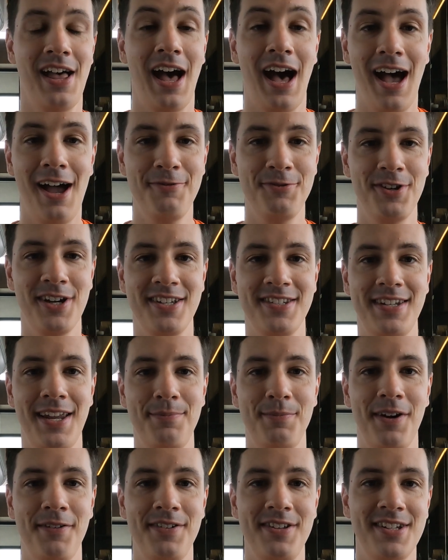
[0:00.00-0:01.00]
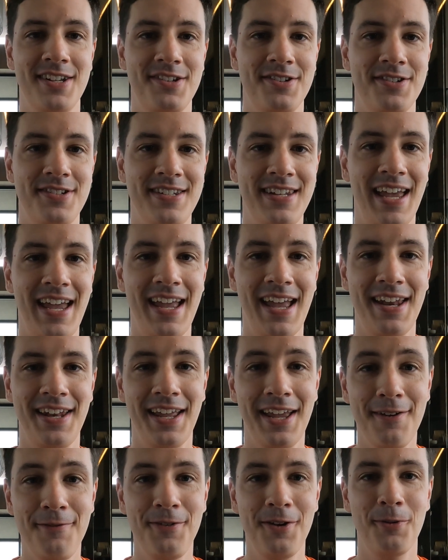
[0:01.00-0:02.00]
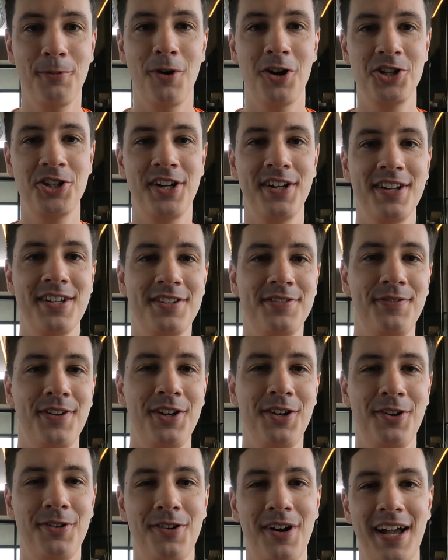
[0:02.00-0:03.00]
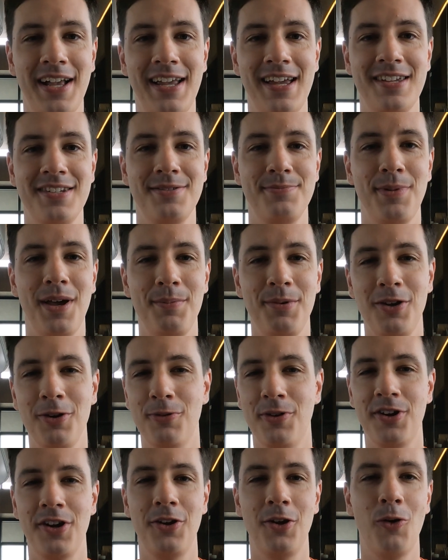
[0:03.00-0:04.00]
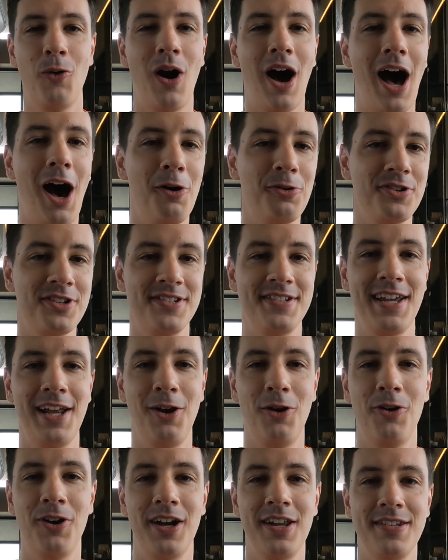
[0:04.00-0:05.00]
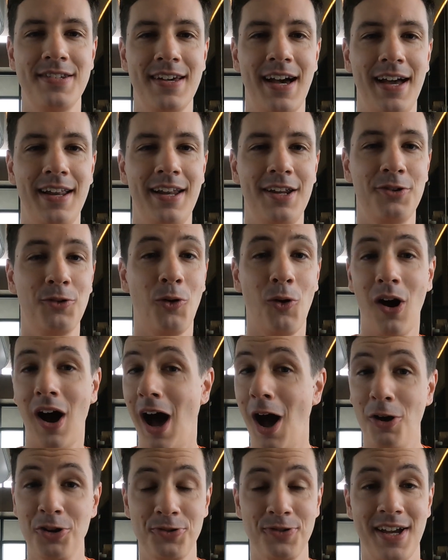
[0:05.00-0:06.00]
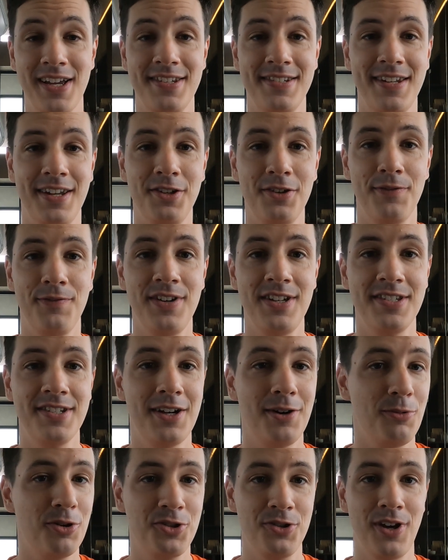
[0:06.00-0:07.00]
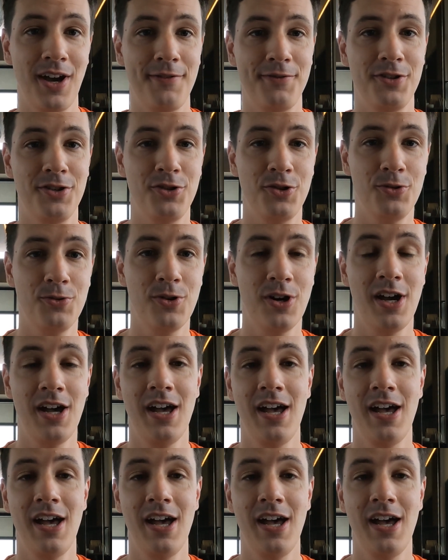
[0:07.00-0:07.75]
I have to extend my visa today, and if you're watching this video, I guess maybe you want to know how to stay longer in Thailand or how to extend your visa, what you have to do.